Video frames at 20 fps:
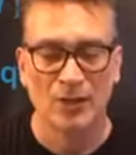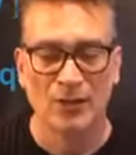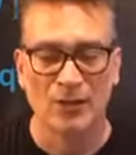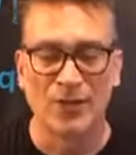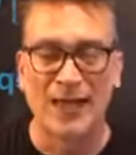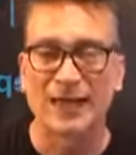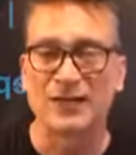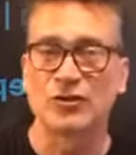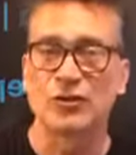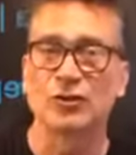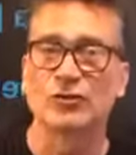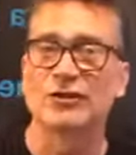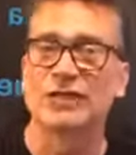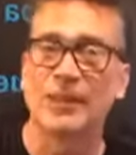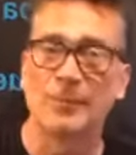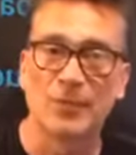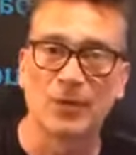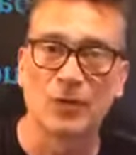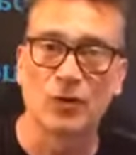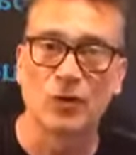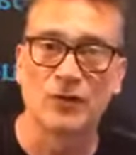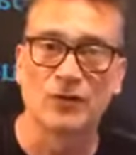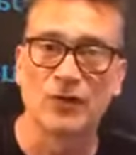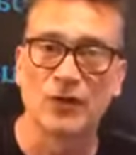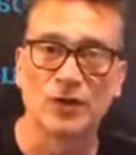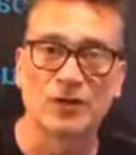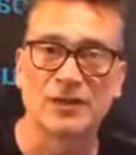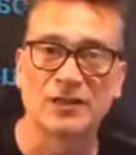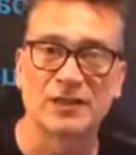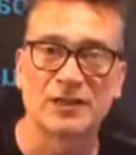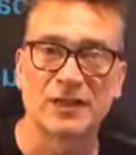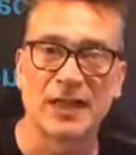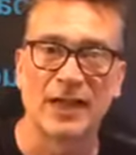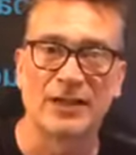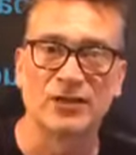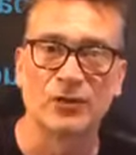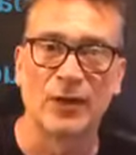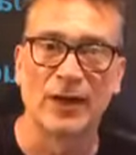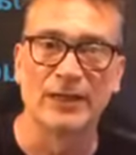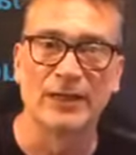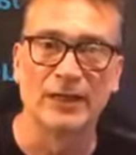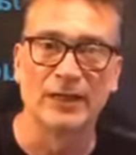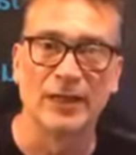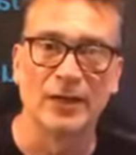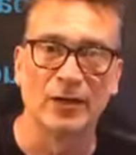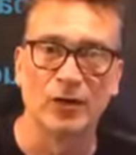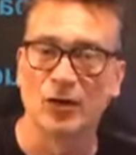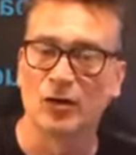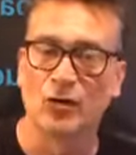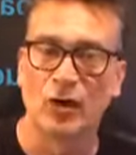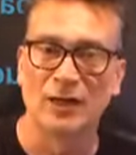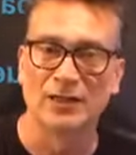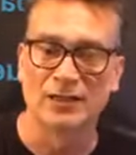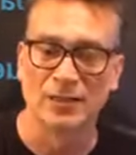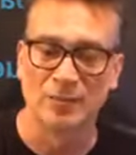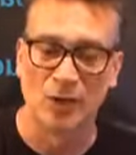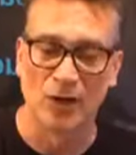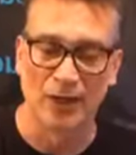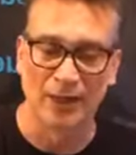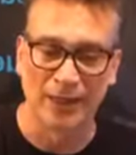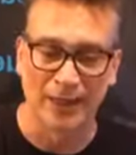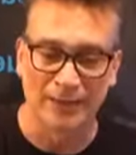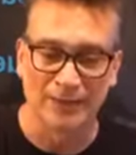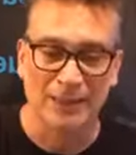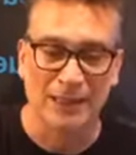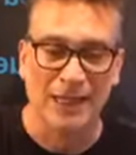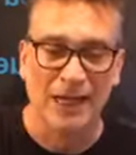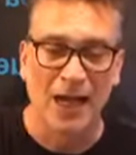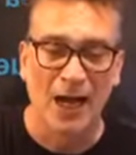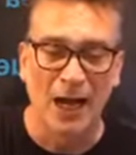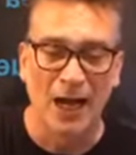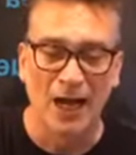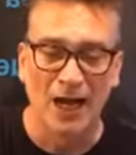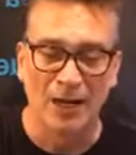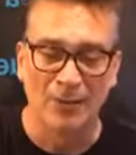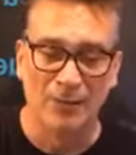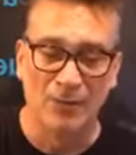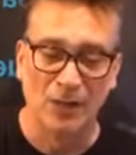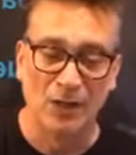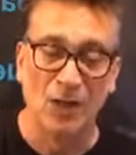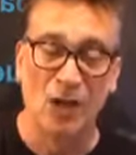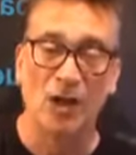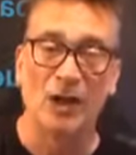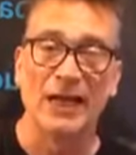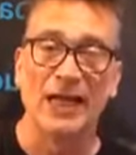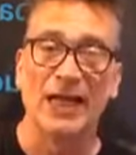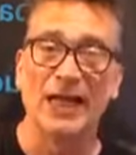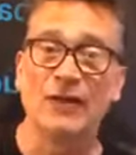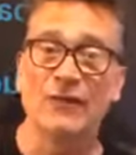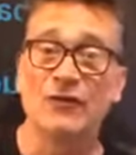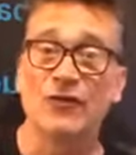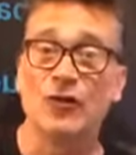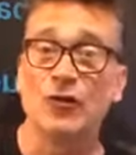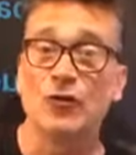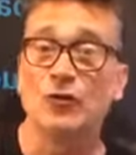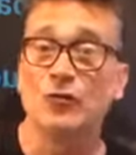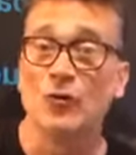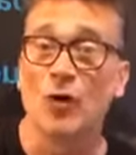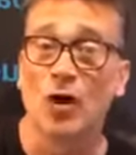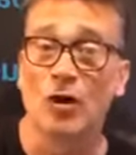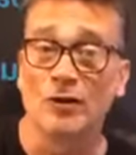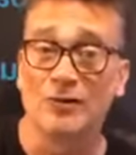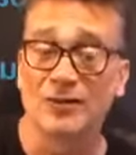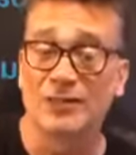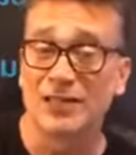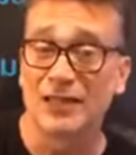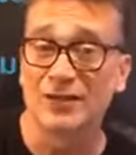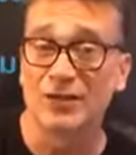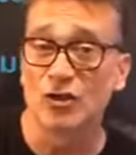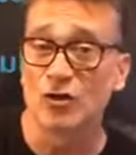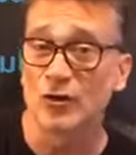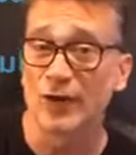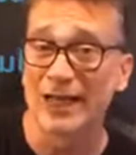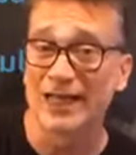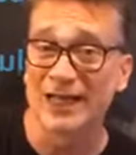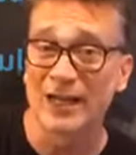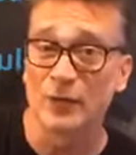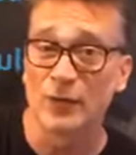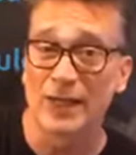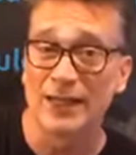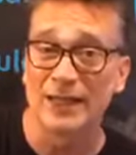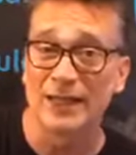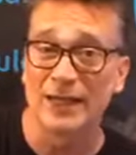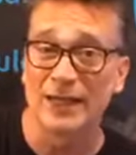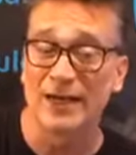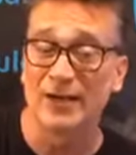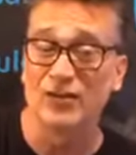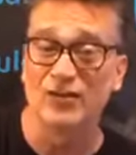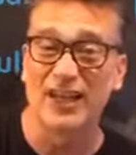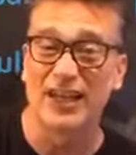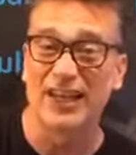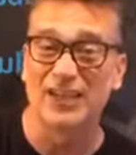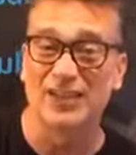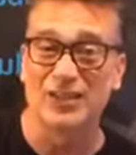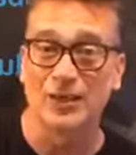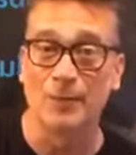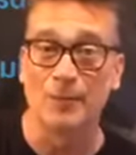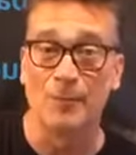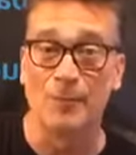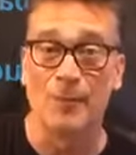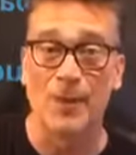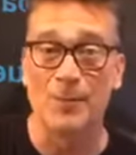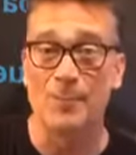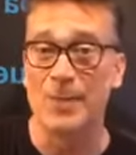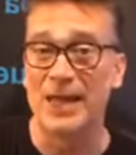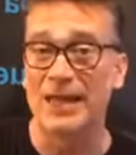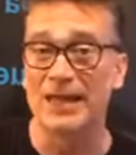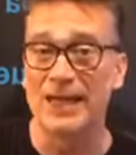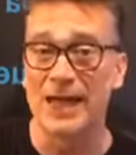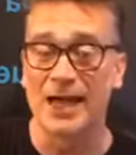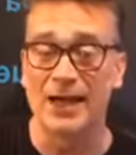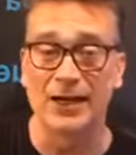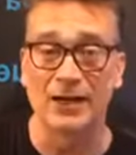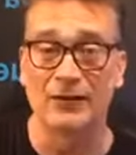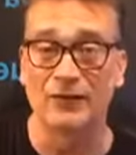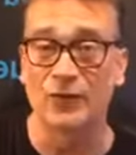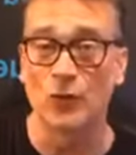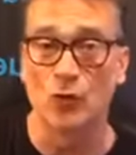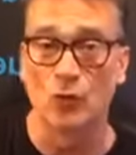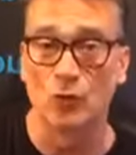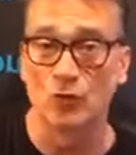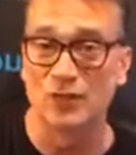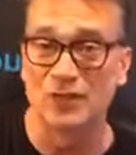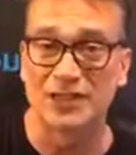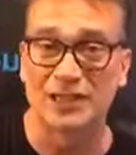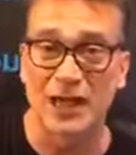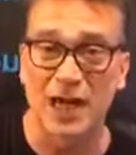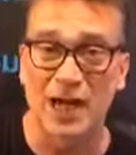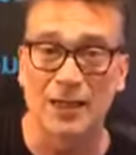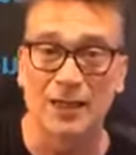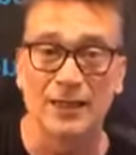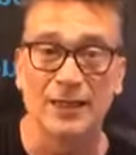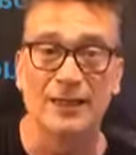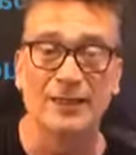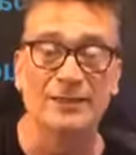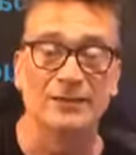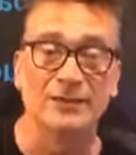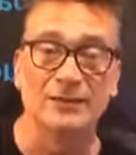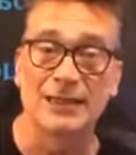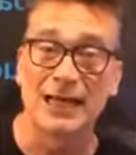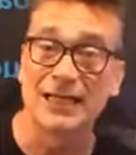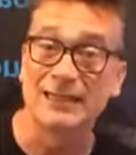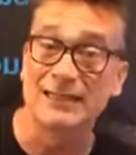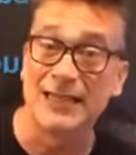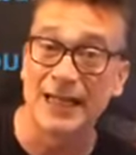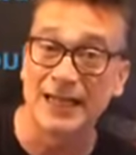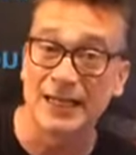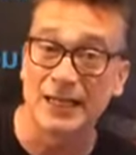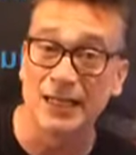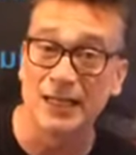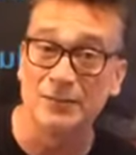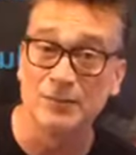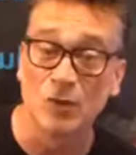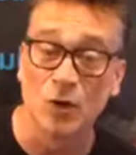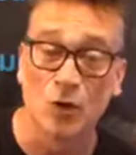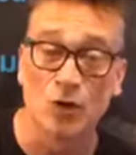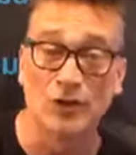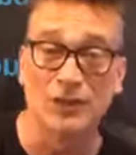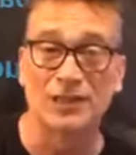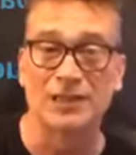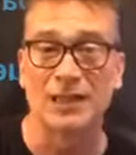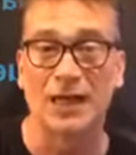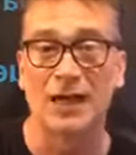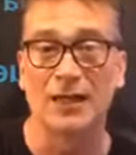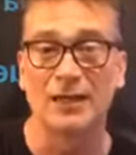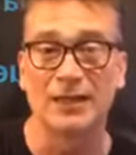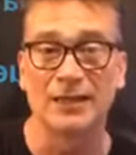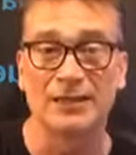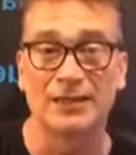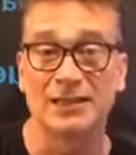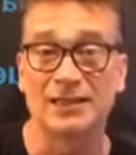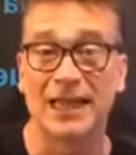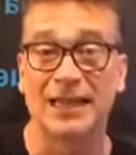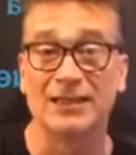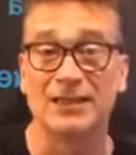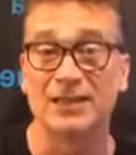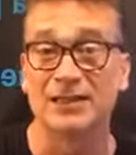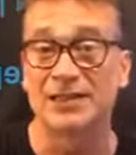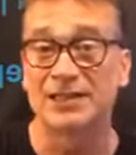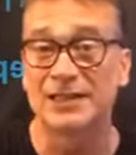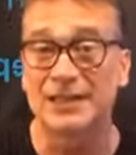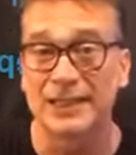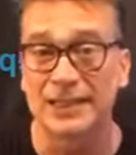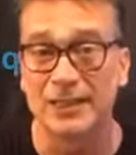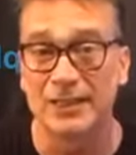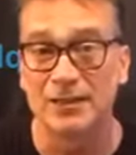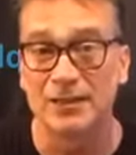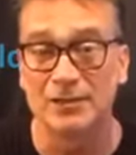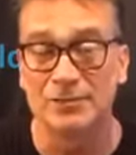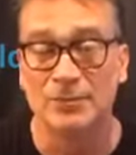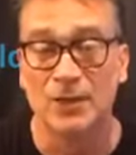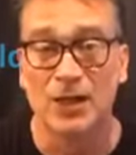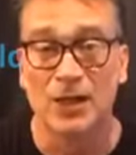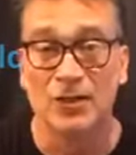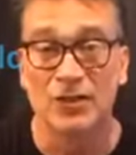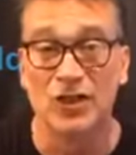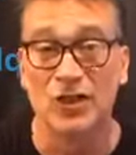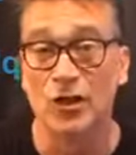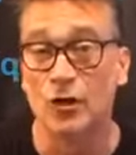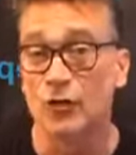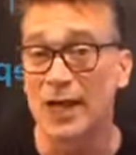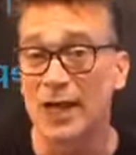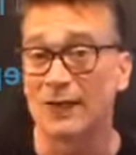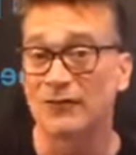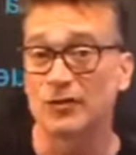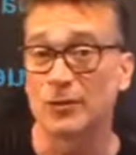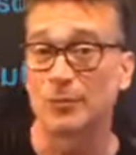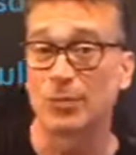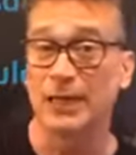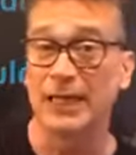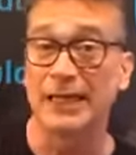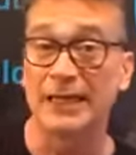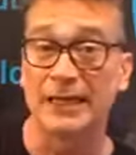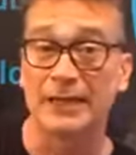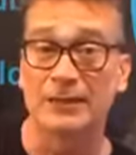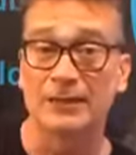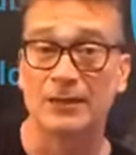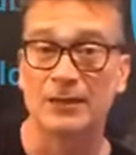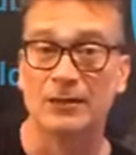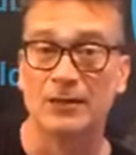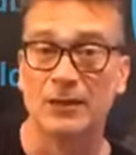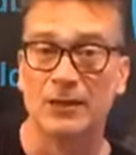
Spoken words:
That's your typical first stage regulator across the market. If you all of a sudden create a regulator that is made out of solid titanium or solid stainless steel, you don't have to plate it,